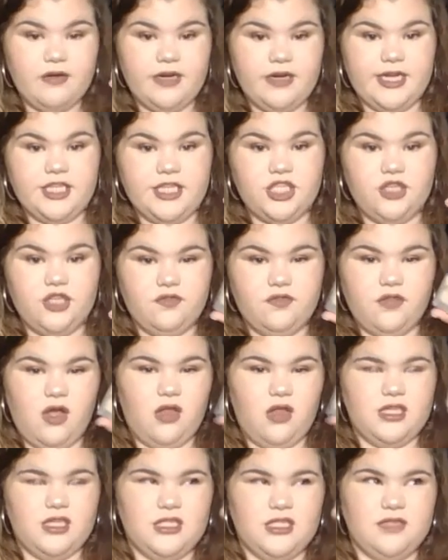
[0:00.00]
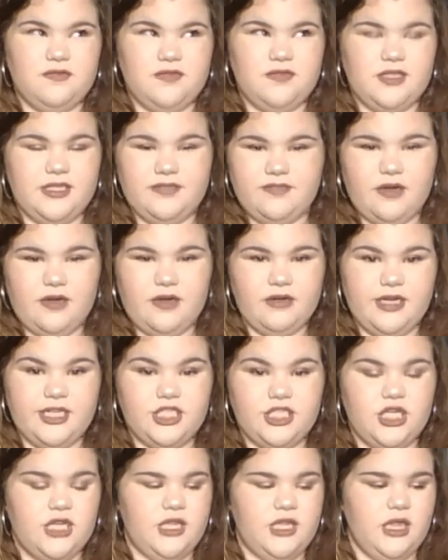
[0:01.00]
Foundation, Flawless
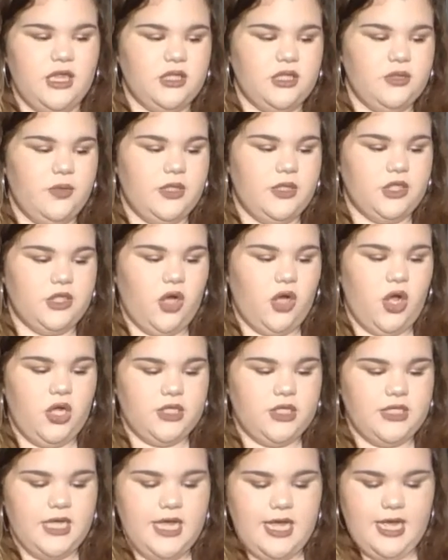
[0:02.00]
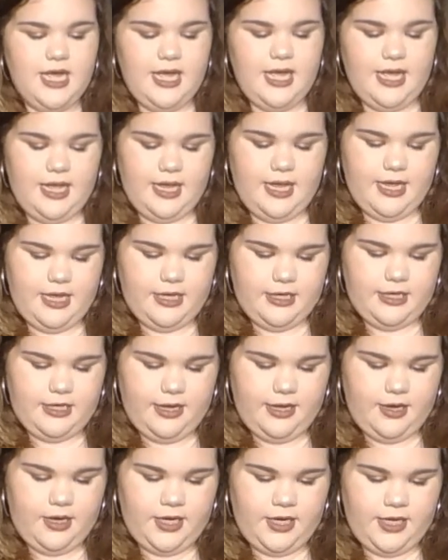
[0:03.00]
Foundation, I think that's what it's called. And
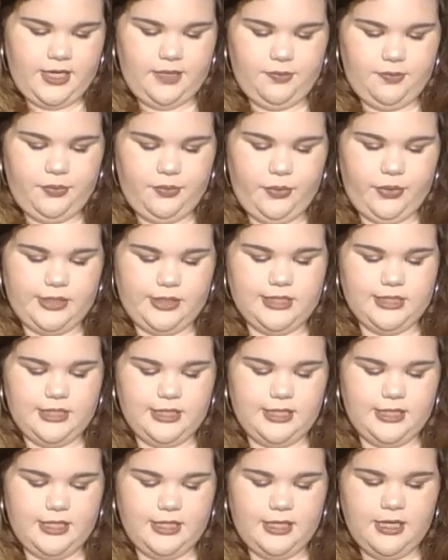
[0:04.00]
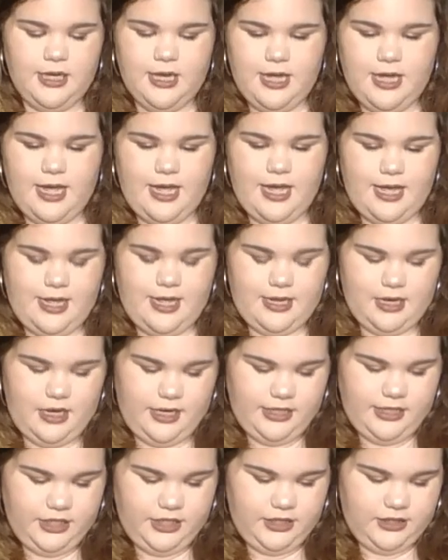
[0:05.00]
I got it in porcelain, and
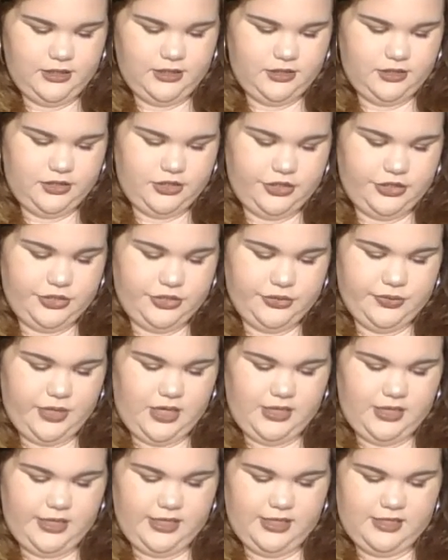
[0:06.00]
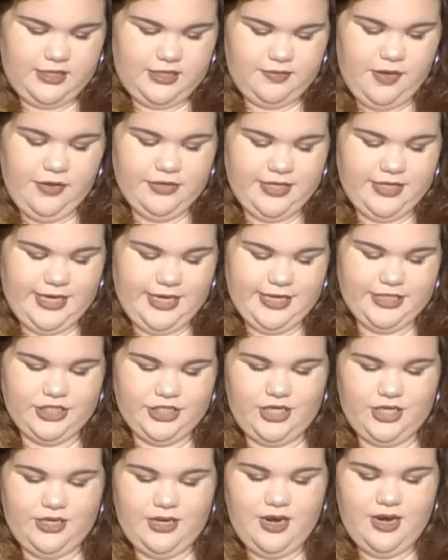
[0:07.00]
I just do not like this
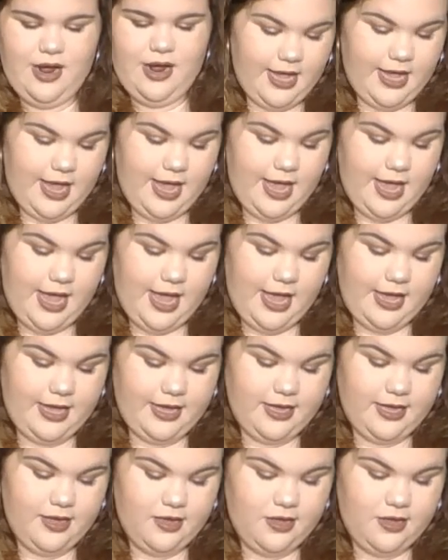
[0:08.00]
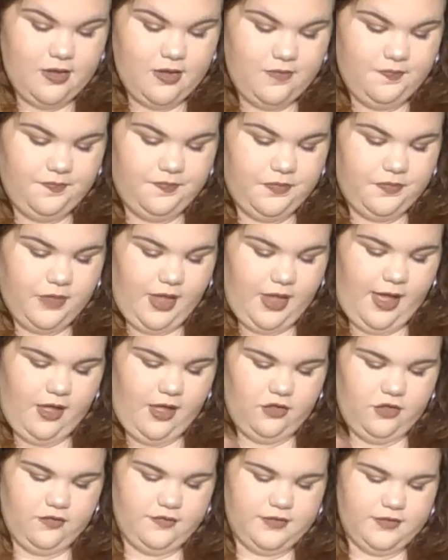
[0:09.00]
foundation. I hate
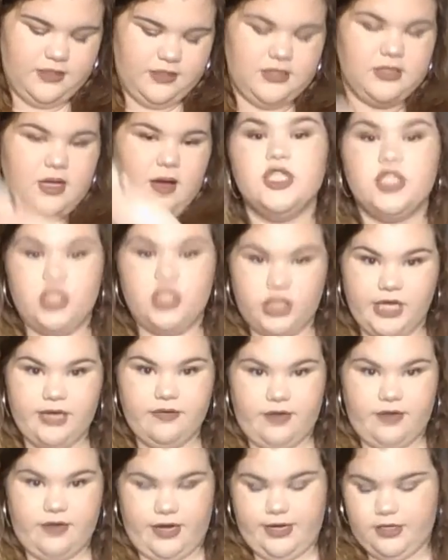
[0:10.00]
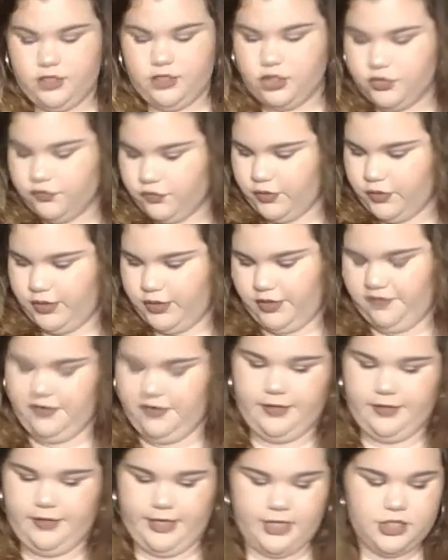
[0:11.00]
e.l.f.'s shade range for their
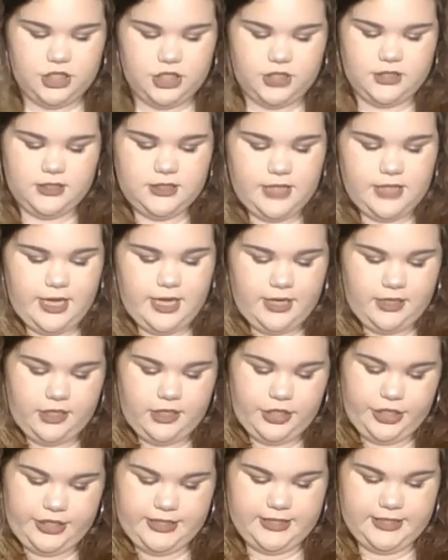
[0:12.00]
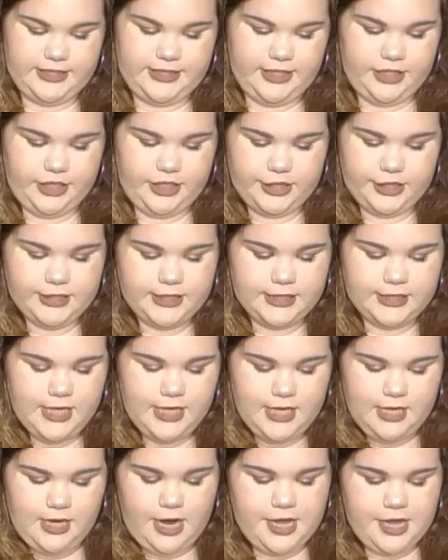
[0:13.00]
foundations and their concealers.
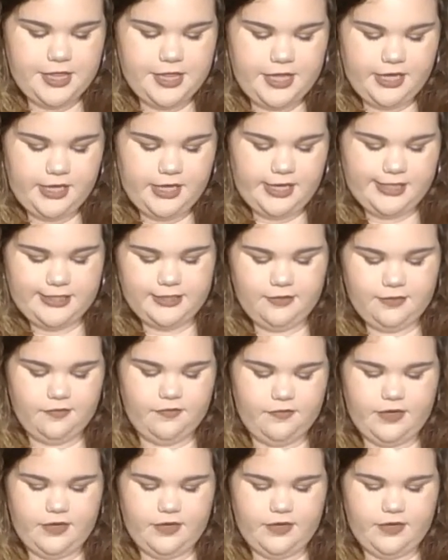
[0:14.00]
I think it's